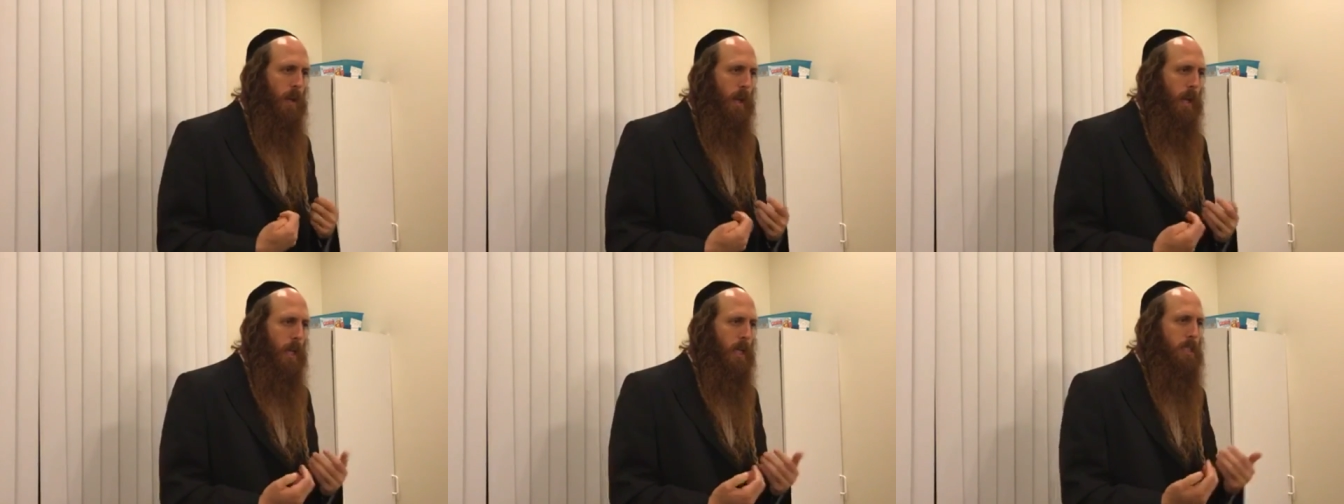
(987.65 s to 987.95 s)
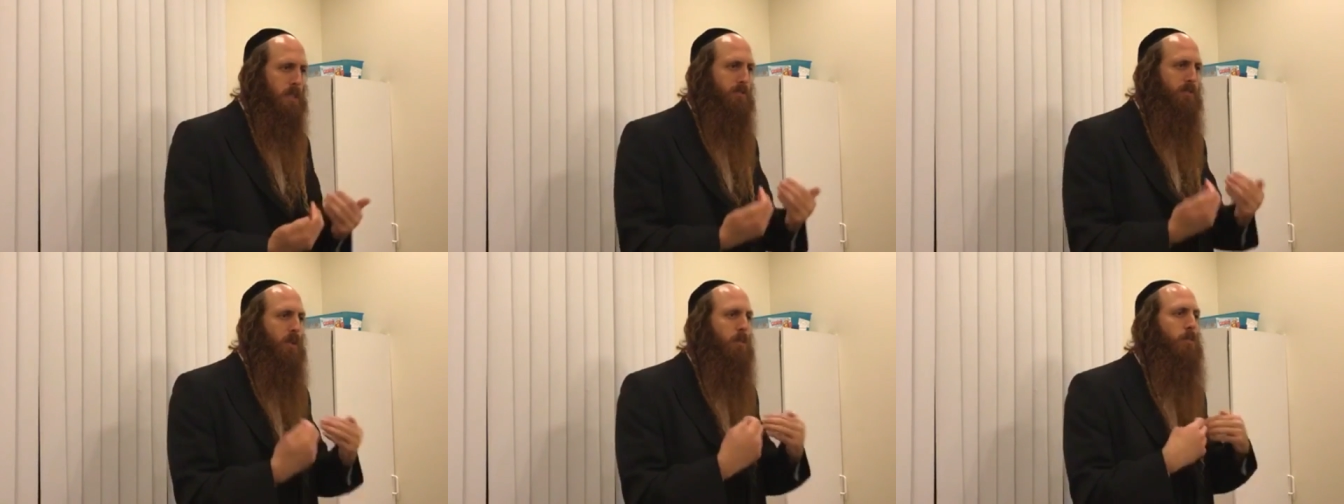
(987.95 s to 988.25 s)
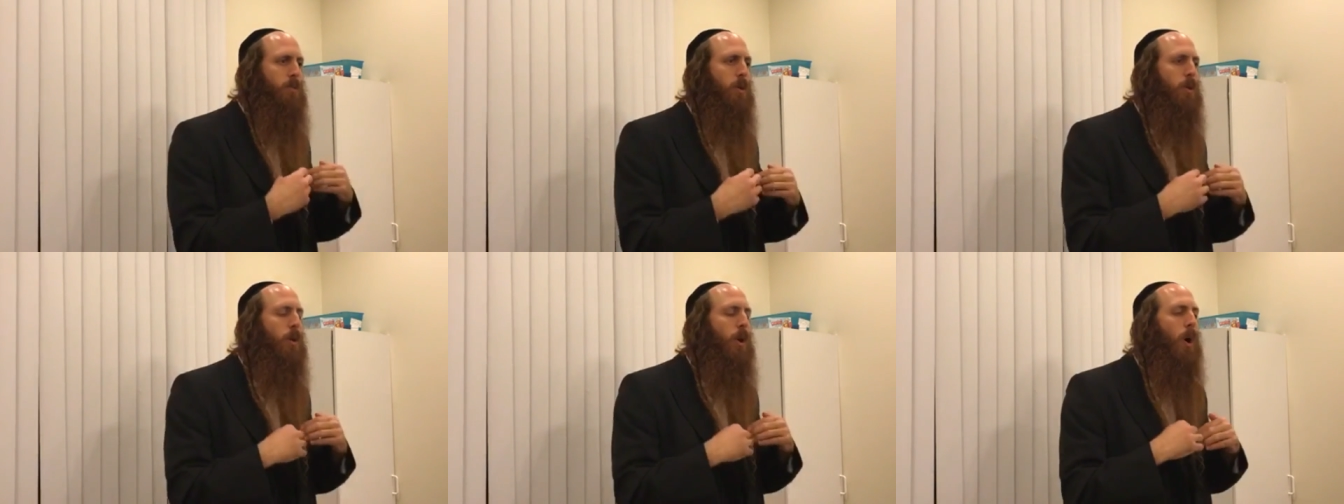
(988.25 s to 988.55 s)
It's from
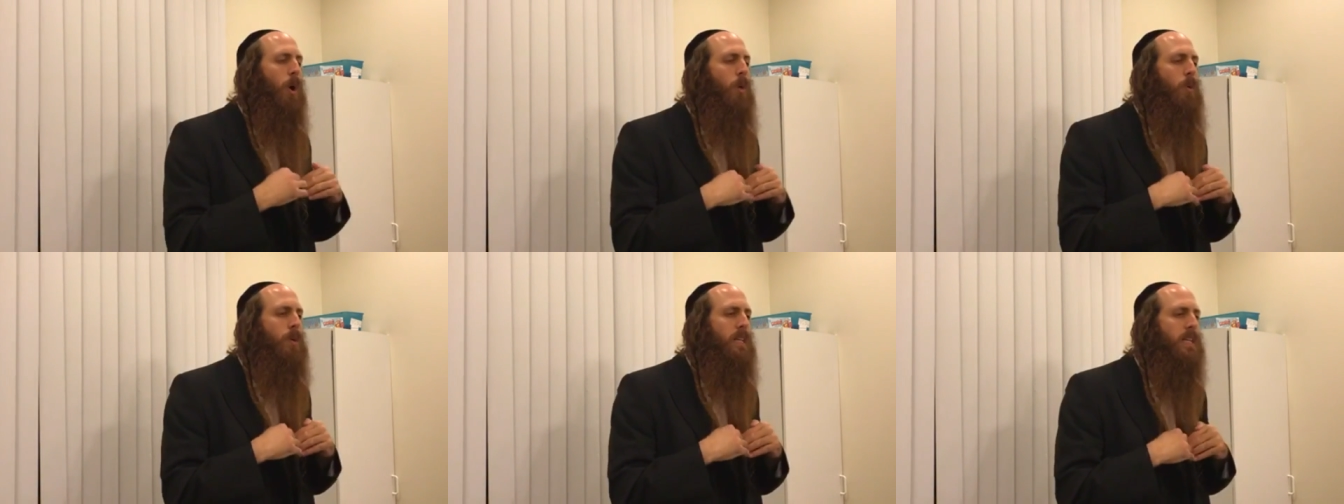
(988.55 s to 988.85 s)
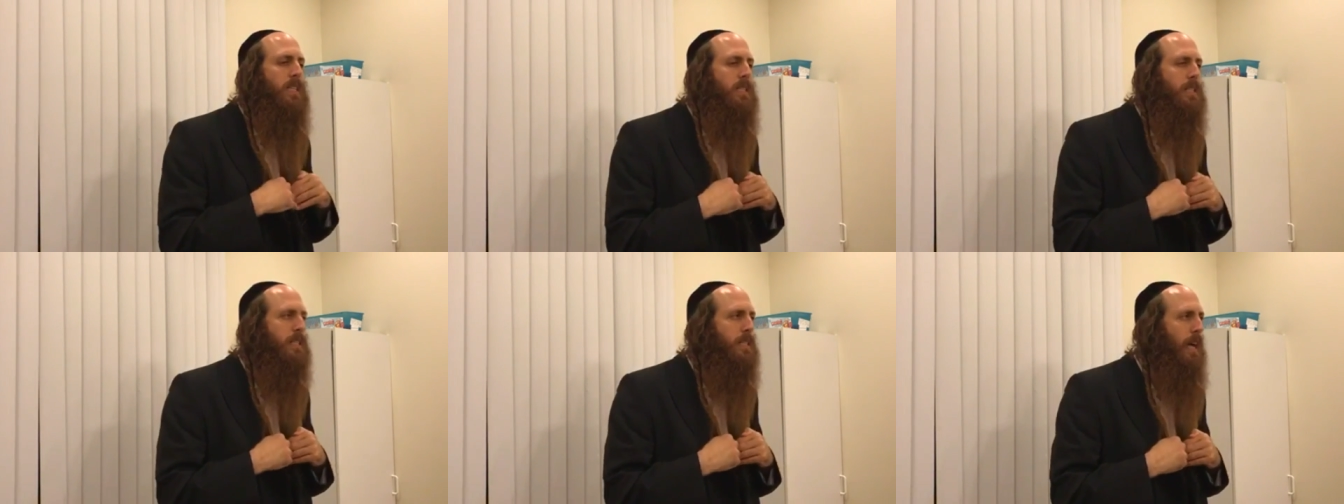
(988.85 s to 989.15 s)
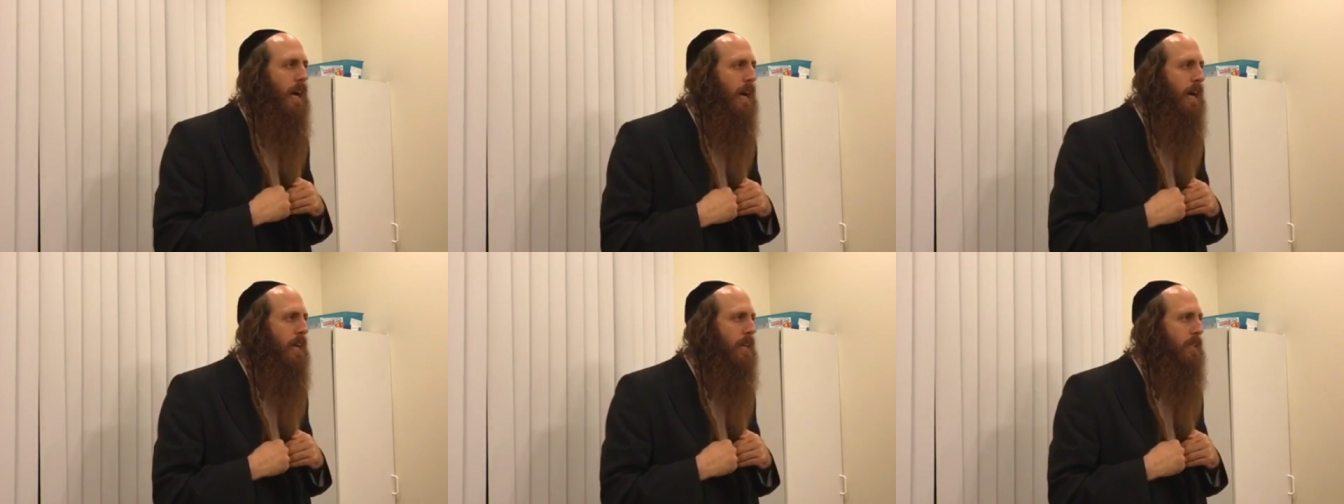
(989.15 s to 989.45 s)
your own
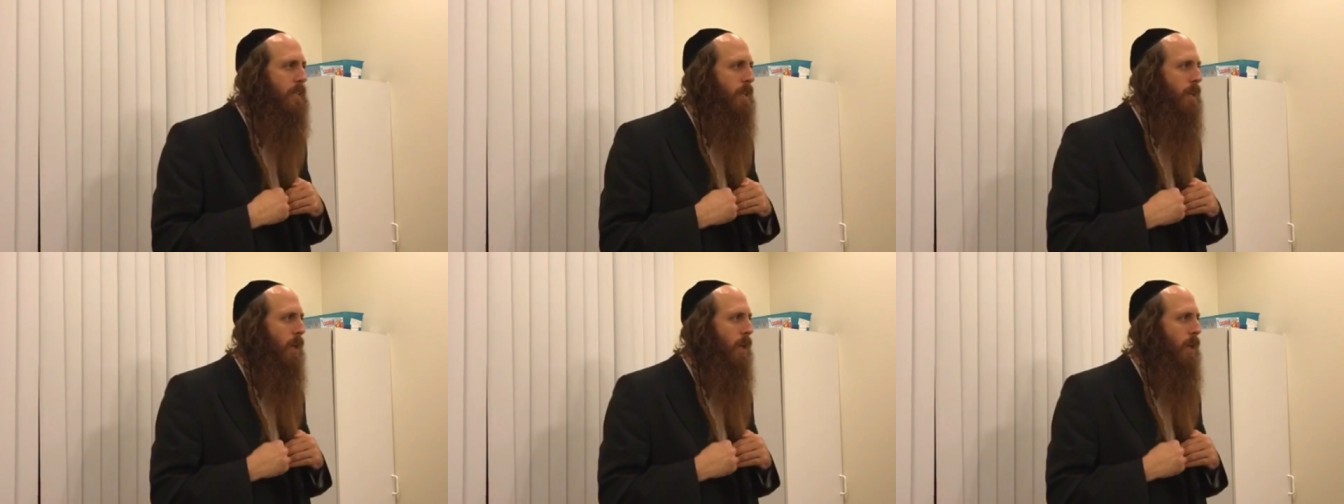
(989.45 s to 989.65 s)
inside,